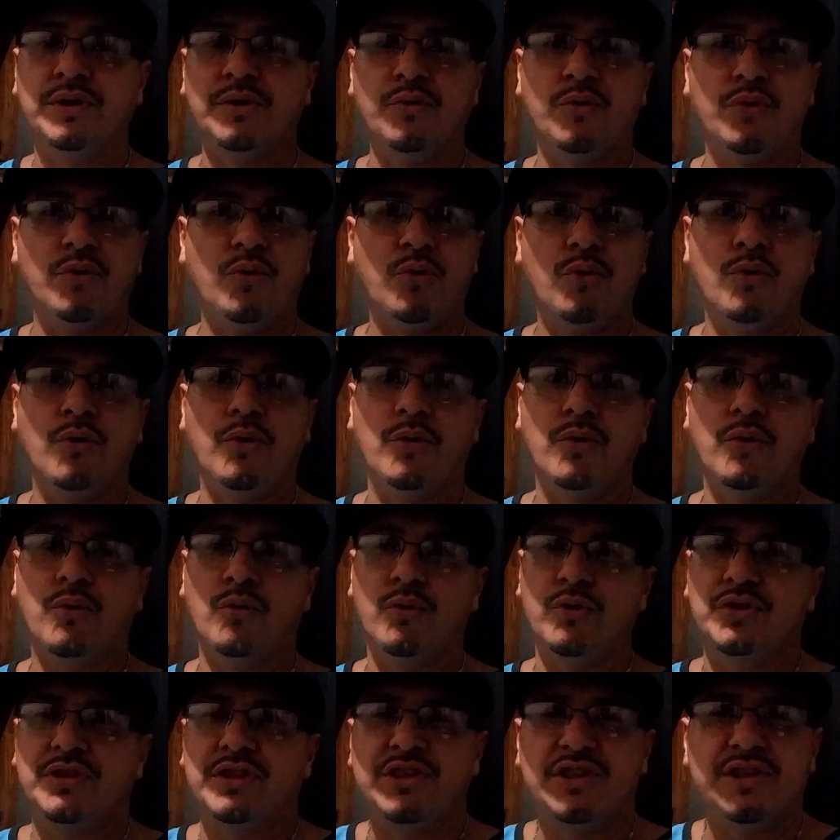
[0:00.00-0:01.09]
or
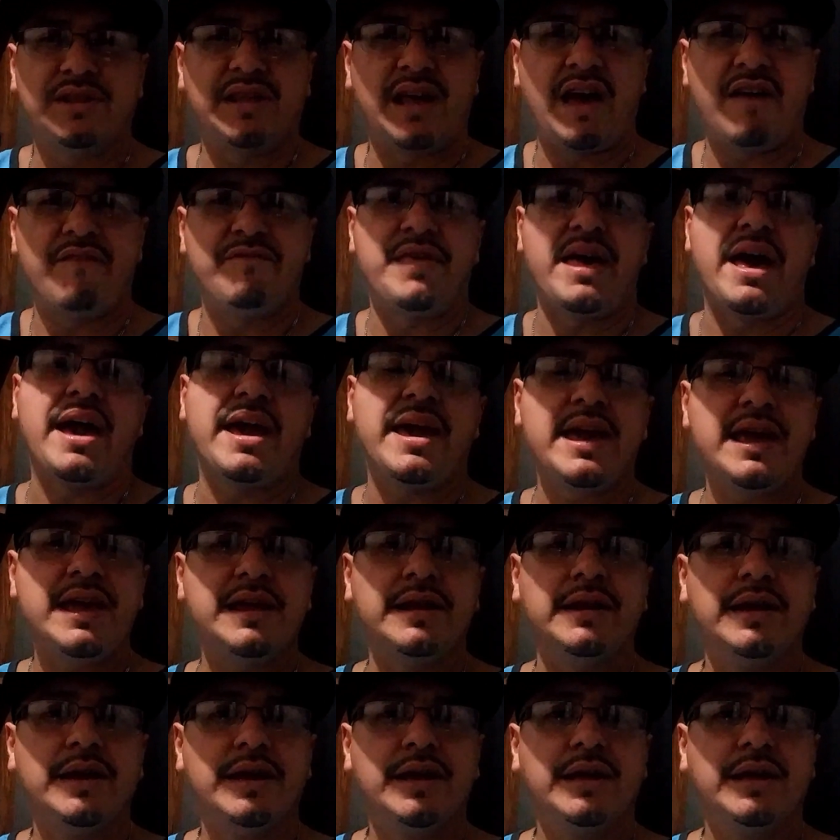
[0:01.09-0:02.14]
to just have that hate.